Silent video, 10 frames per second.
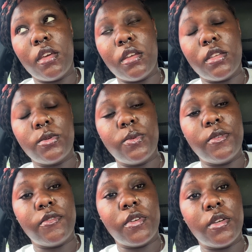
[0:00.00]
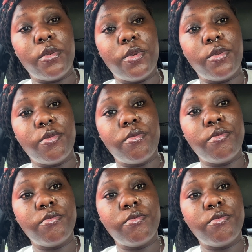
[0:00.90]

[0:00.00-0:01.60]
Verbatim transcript: yeah, that's what we finna go do.